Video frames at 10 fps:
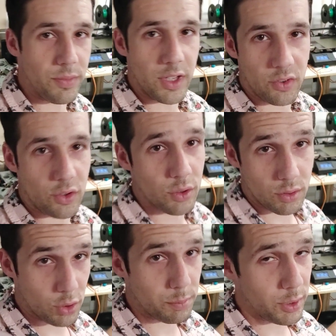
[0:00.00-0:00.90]
this
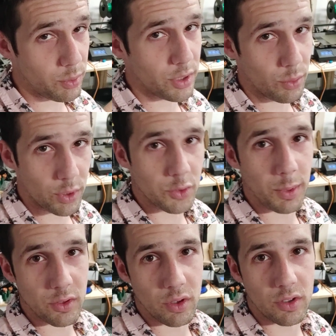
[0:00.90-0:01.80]
could be what your
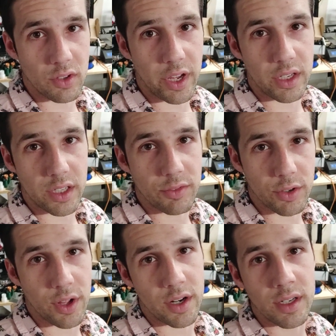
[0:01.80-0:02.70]
workspace looks like if
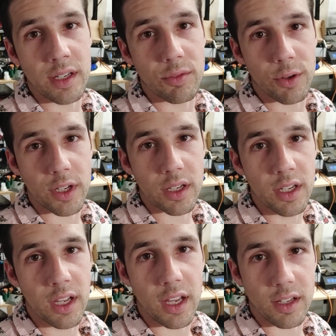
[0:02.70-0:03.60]
you're not a neat freak.
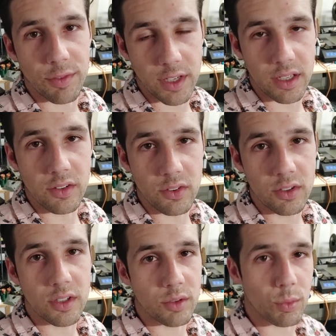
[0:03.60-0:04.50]
And if it
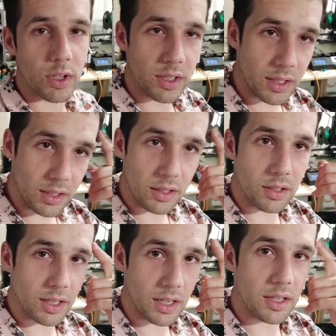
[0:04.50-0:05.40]
is, you really need
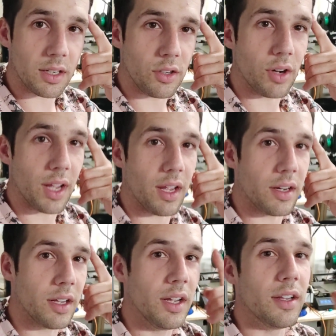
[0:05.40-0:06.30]
to get it in your
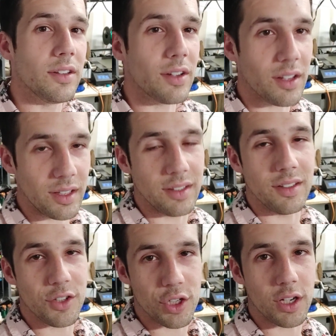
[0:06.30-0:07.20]
head to clean
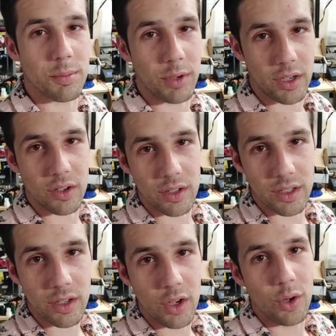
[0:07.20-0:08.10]
this shit up
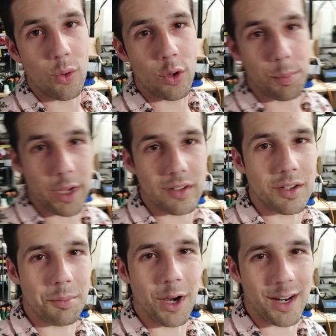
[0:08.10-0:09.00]
regularly, or to pay
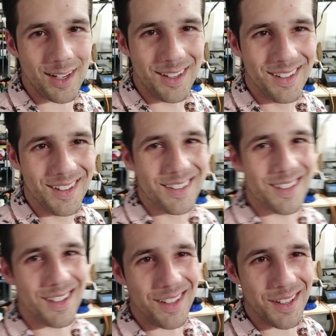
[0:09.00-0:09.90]
somebody
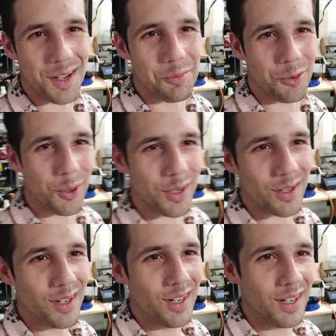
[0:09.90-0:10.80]
to clean it up for you.
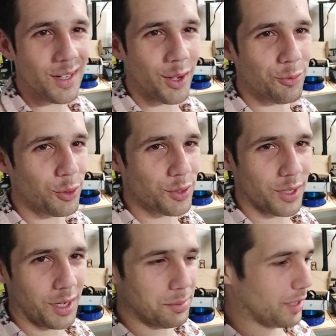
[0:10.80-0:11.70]
Now,
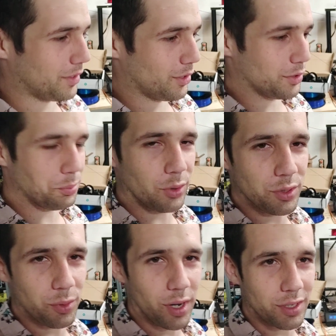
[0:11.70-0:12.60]
unfortunately, I'm not there at the
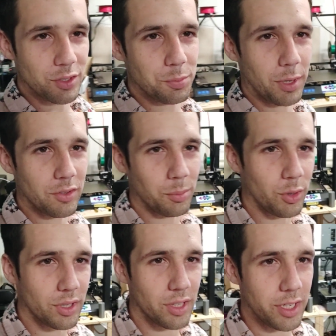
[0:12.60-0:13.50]
point where I can just pay
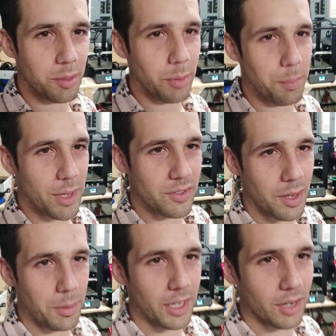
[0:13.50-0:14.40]
someone to clean up my mess
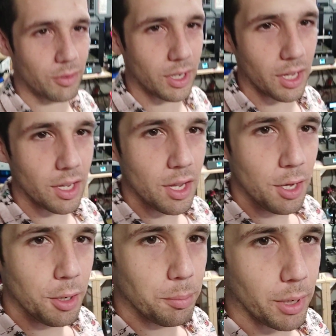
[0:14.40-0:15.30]
I make every day.
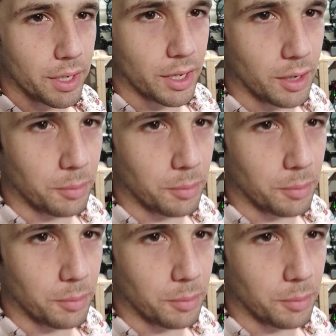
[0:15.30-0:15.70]
But